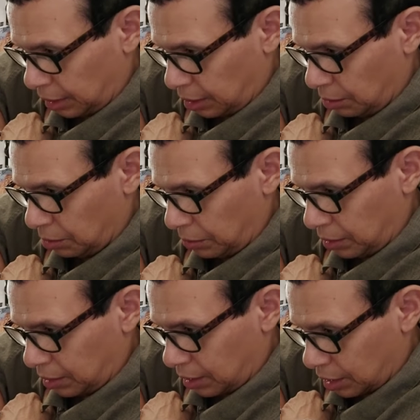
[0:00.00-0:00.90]
I know
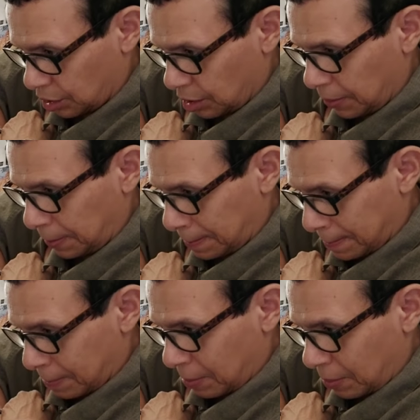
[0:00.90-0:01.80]
about the election
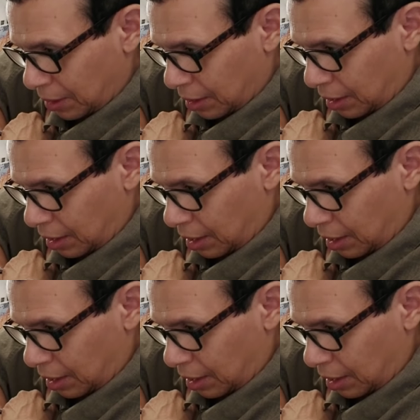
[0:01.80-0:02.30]
uh,